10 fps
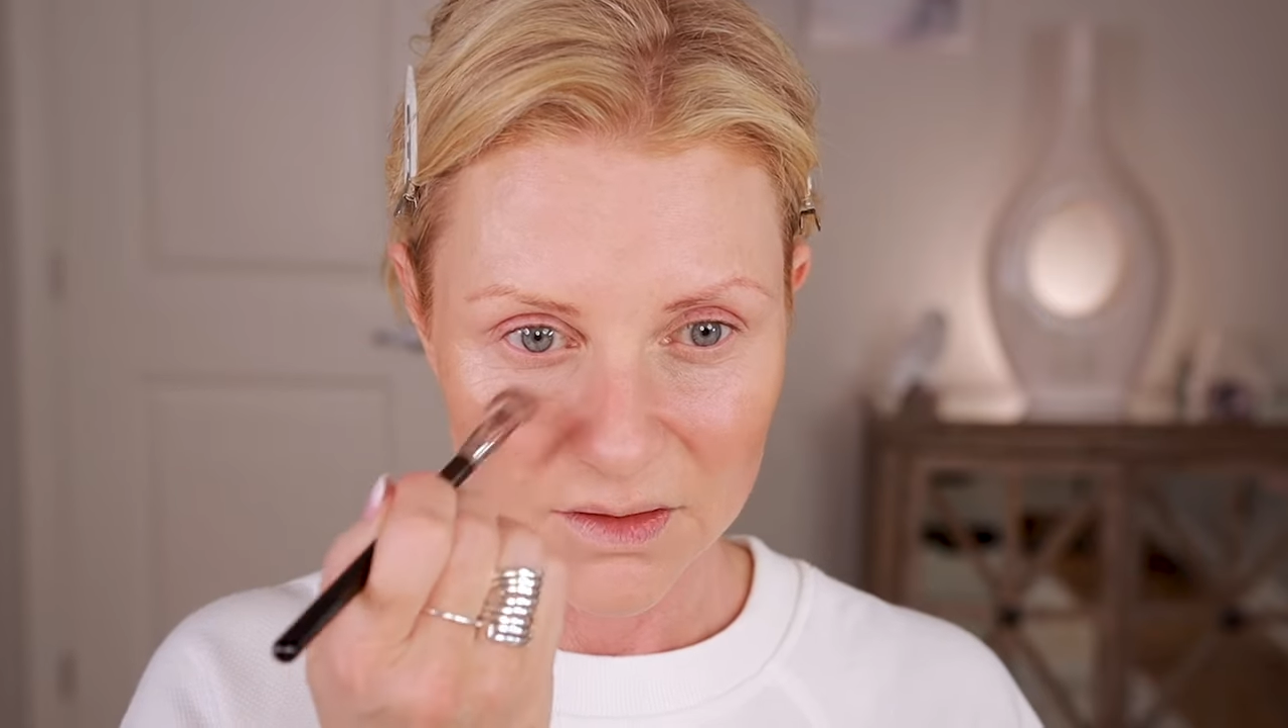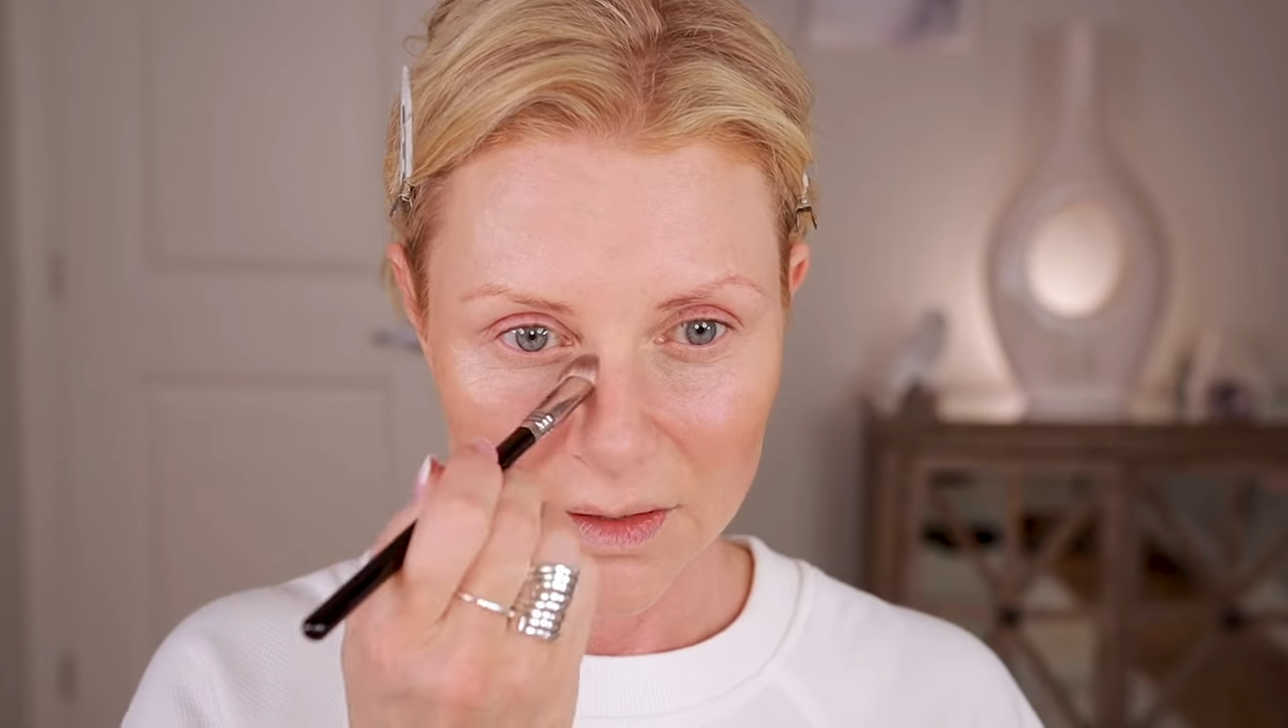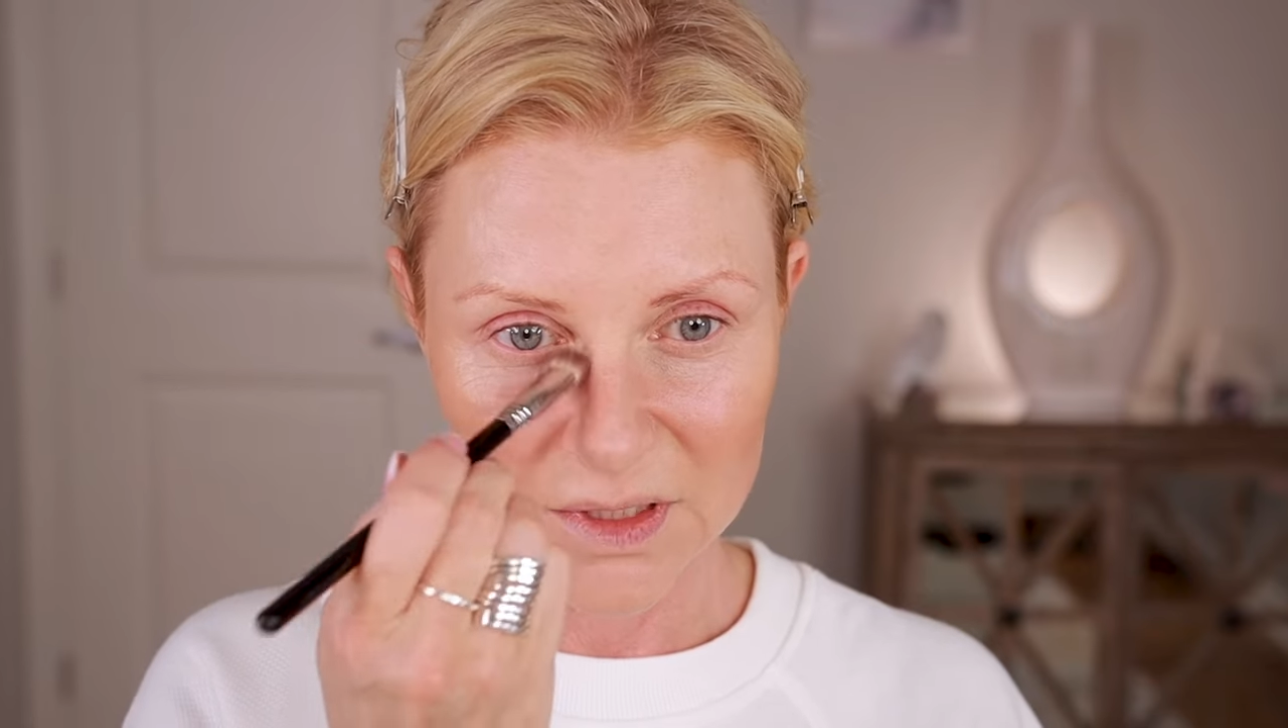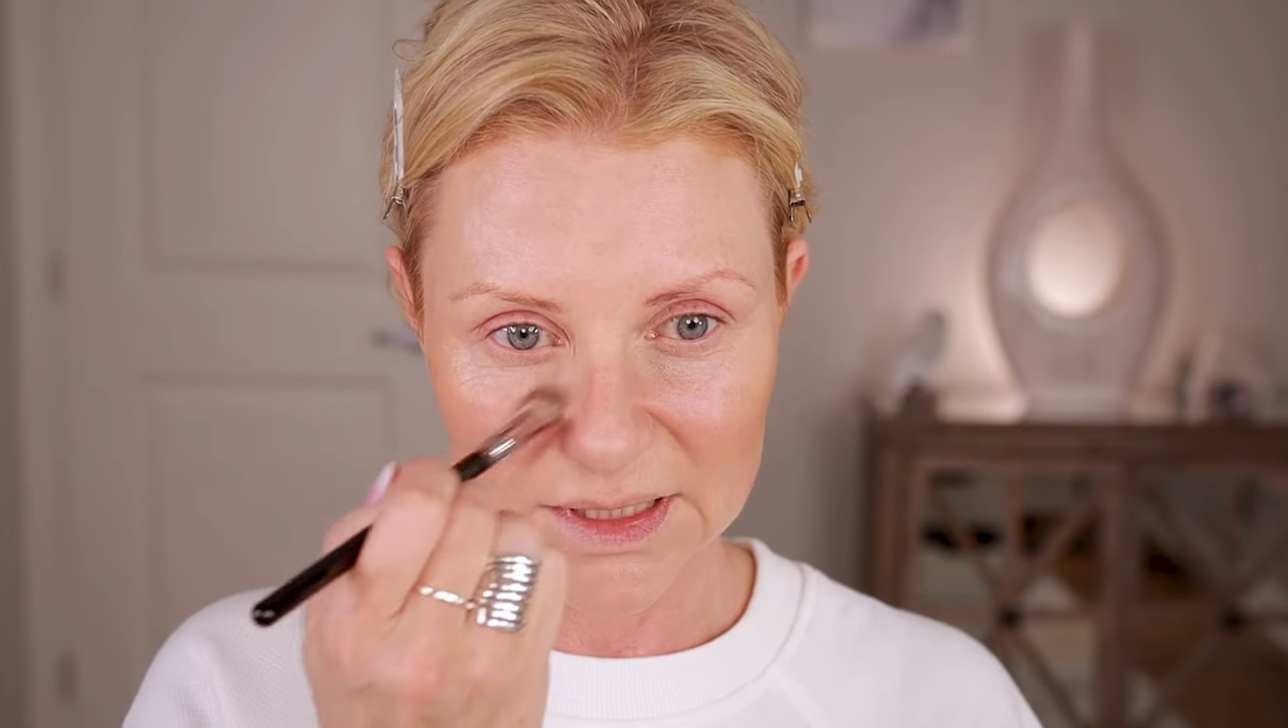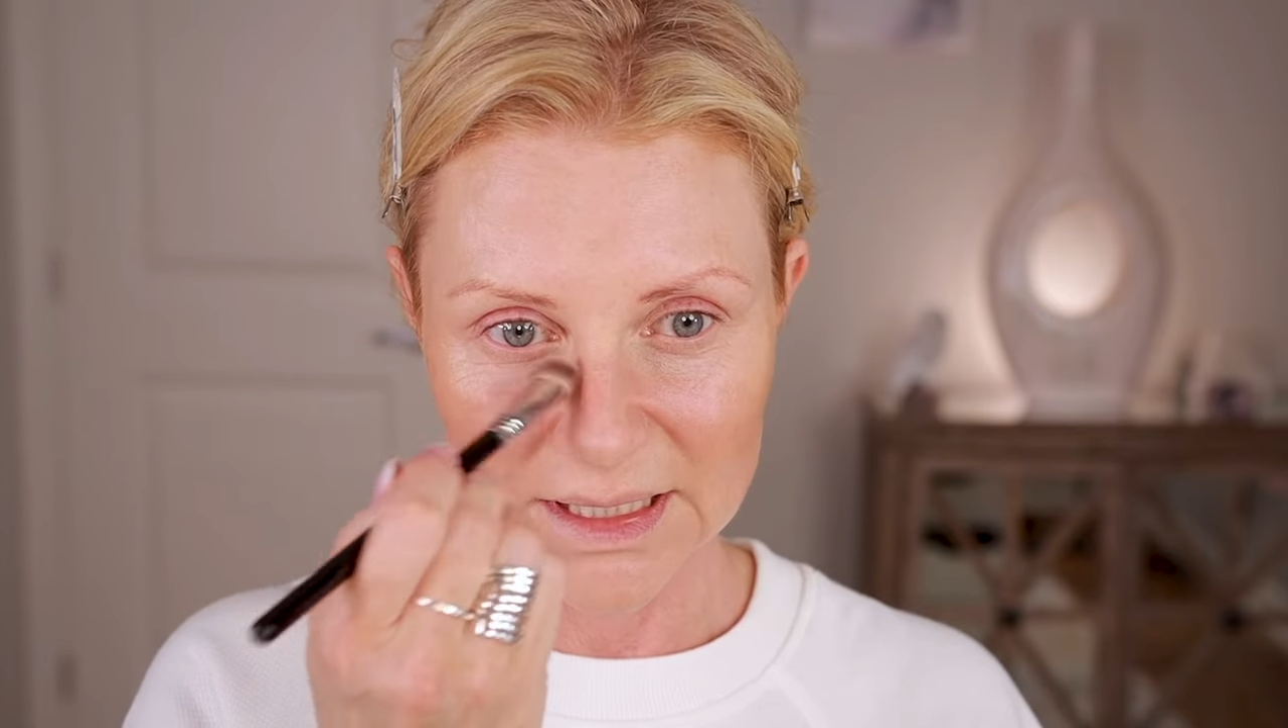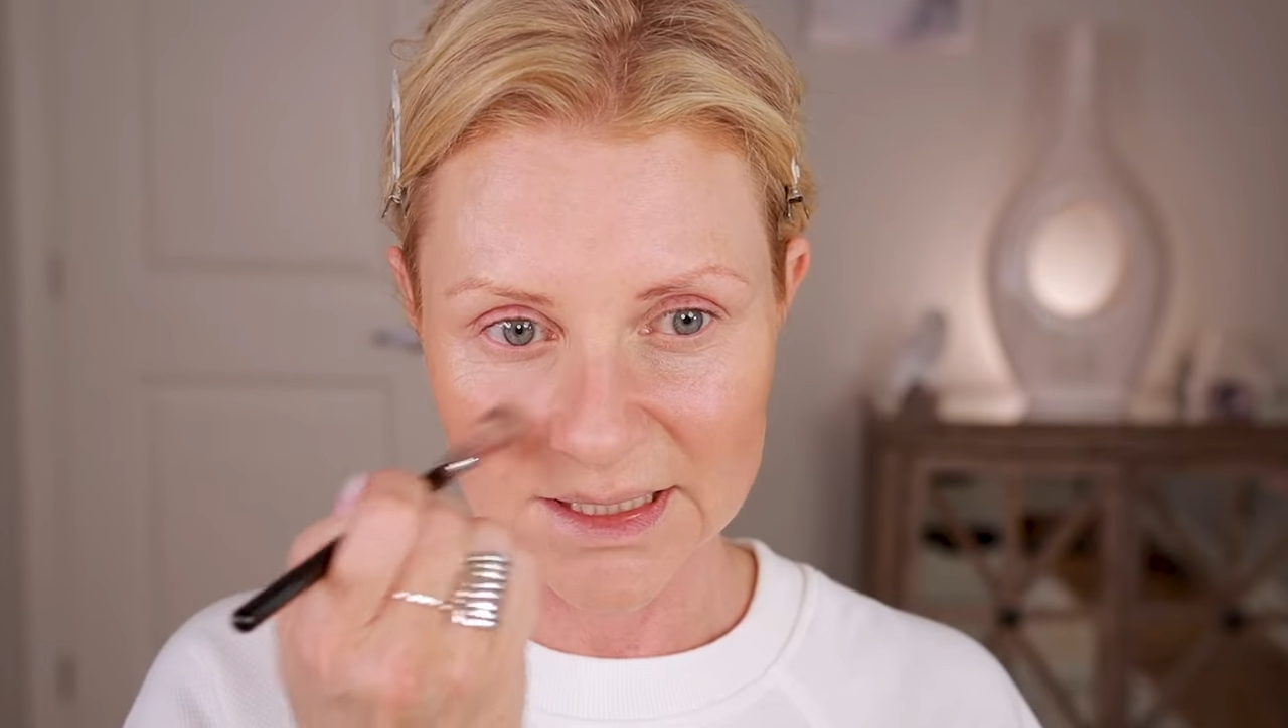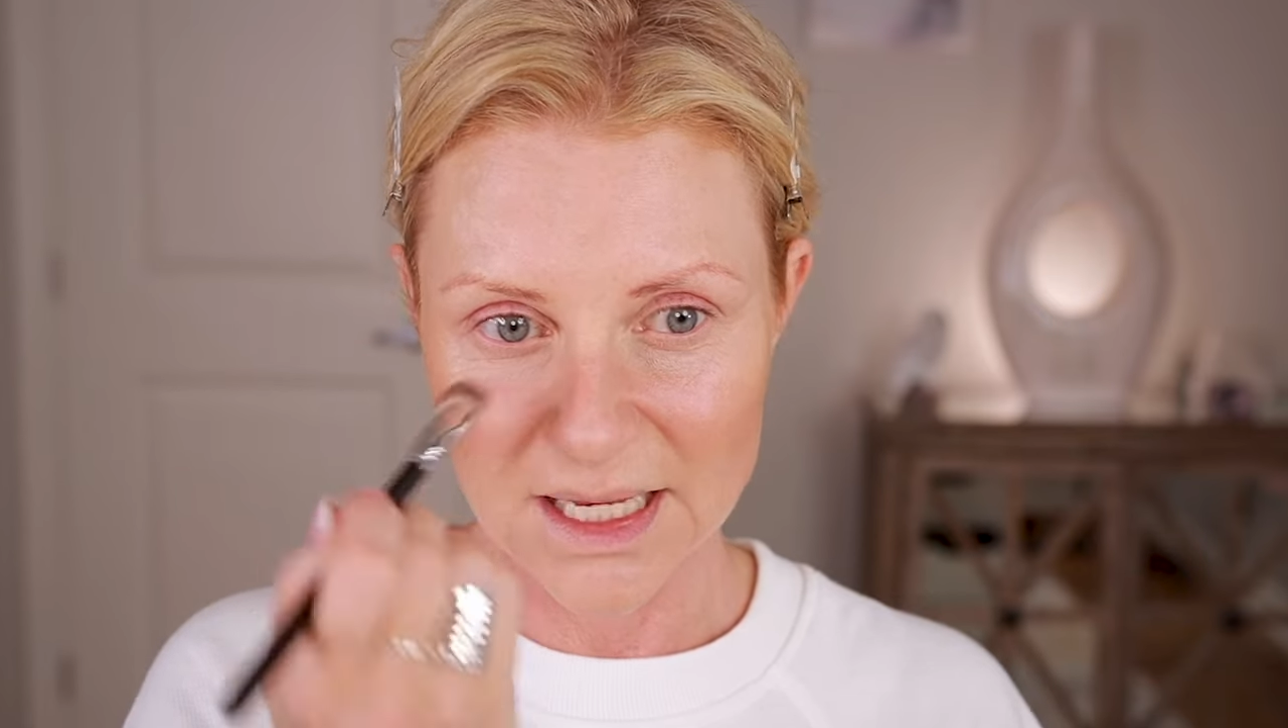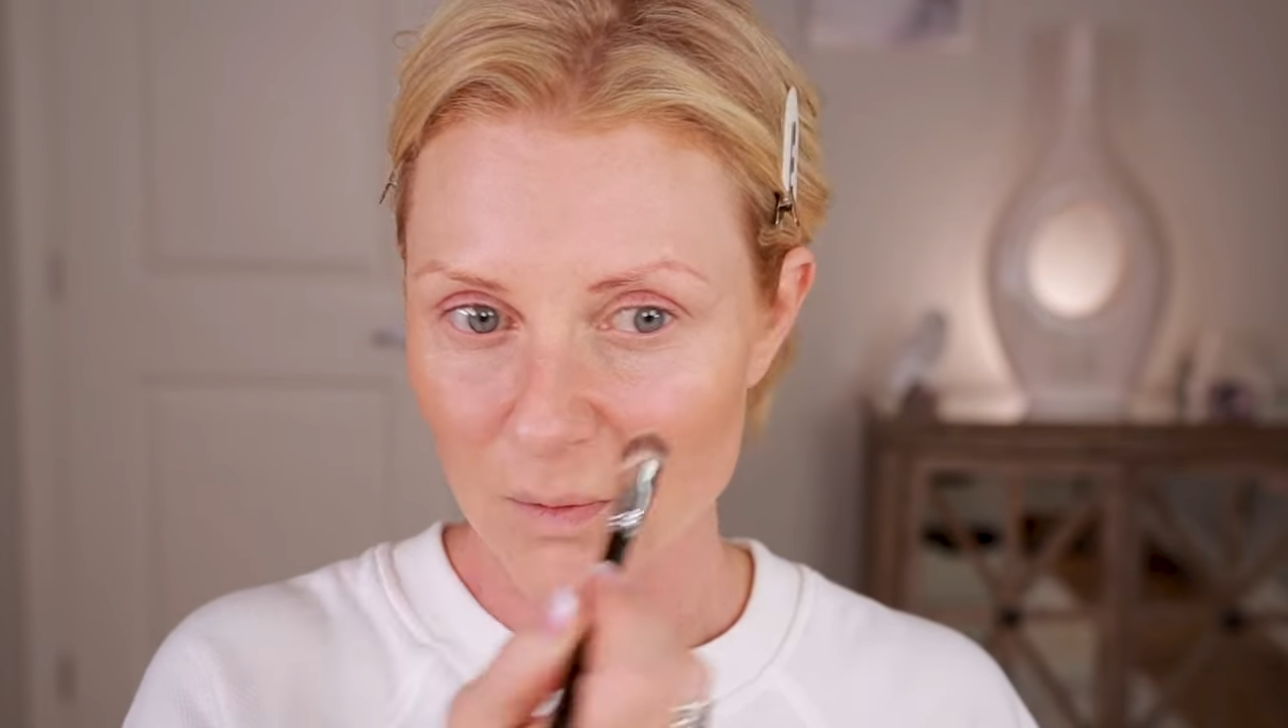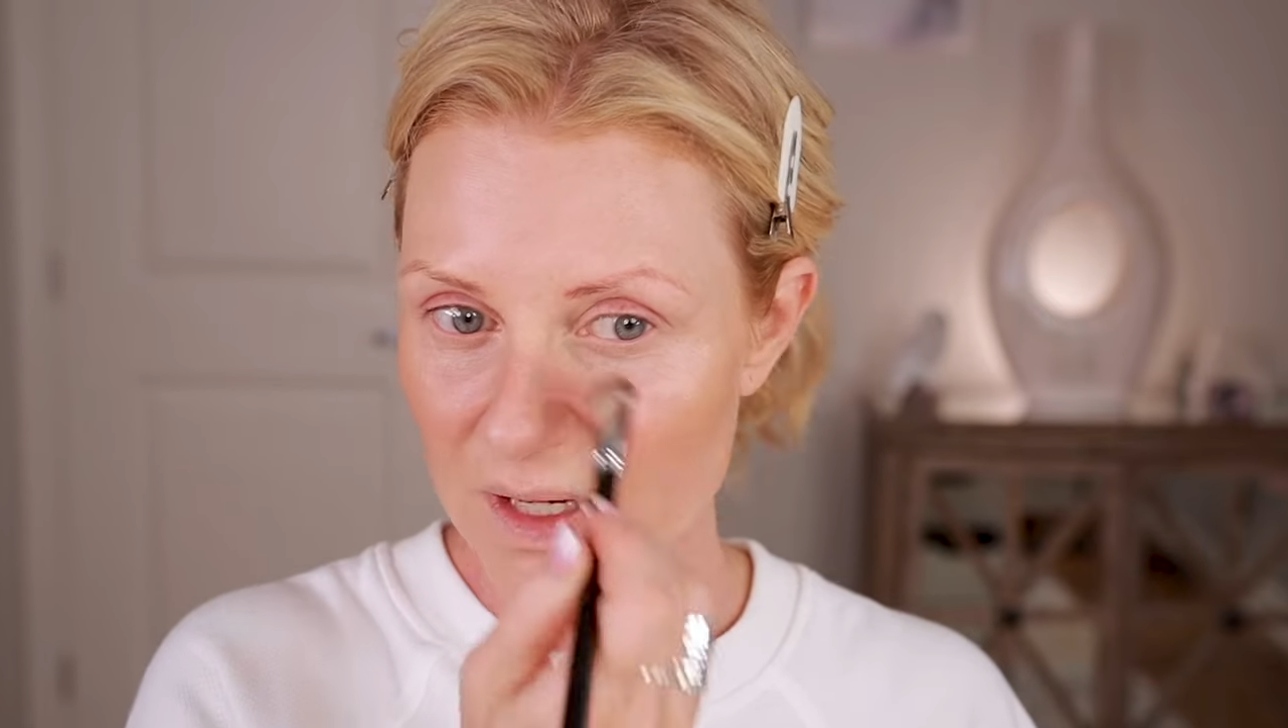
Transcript: So I'm just going to take